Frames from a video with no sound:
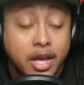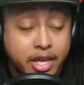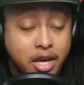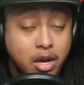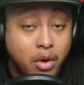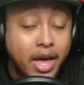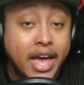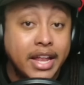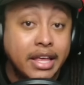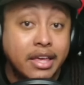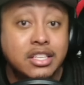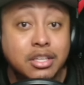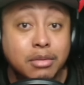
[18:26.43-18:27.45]
Yeah, go ahead
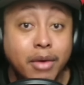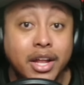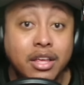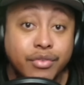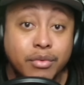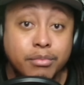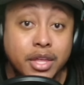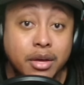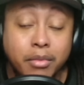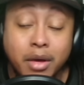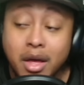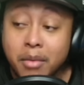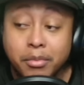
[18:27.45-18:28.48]
and get your money from them,